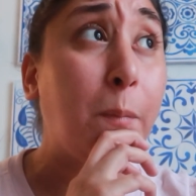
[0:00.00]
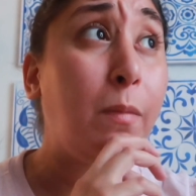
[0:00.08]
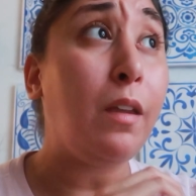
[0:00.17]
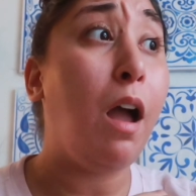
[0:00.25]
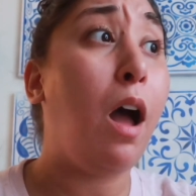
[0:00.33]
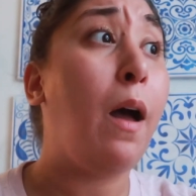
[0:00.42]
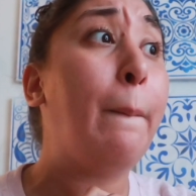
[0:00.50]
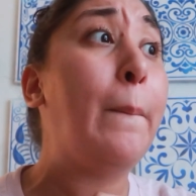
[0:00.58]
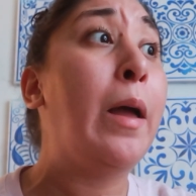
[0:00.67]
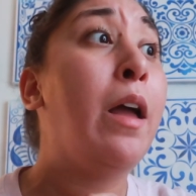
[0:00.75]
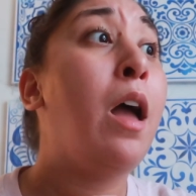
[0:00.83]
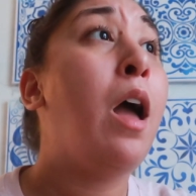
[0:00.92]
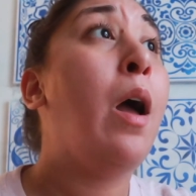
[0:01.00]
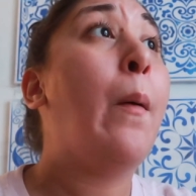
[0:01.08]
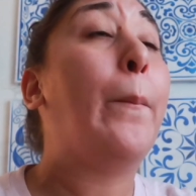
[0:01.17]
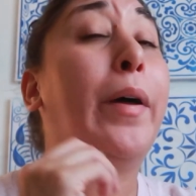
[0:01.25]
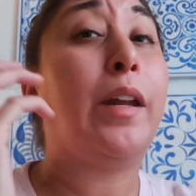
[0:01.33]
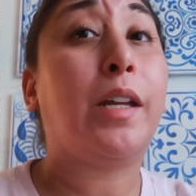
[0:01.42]

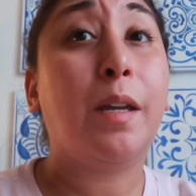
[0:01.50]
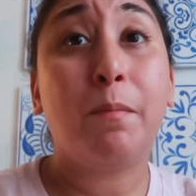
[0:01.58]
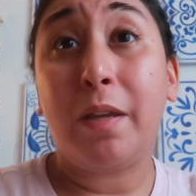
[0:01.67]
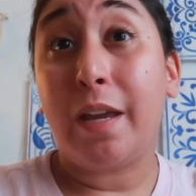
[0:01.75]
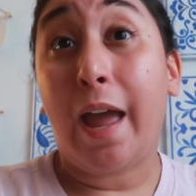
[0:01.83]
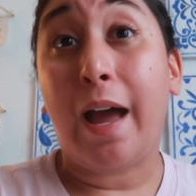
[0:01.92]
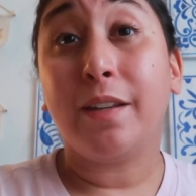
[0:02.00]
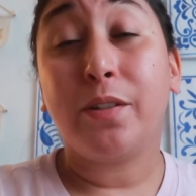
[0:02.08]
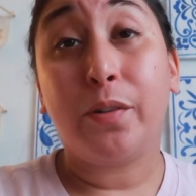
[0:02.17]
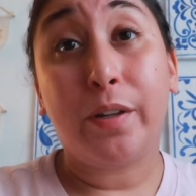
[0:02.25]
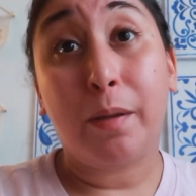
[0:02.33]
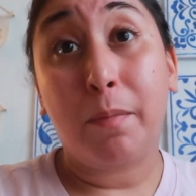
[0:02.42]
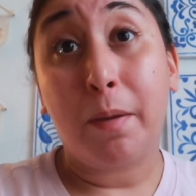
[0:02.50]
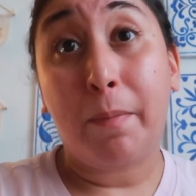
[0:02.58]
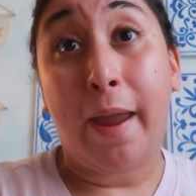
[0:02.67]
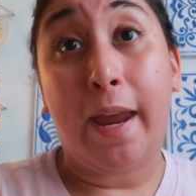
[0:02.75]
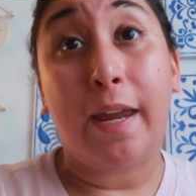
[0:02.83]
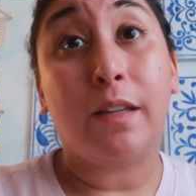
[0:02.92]
But it can be a hassle and it can be a
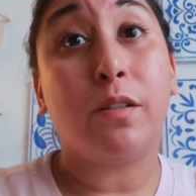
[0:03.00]
pain.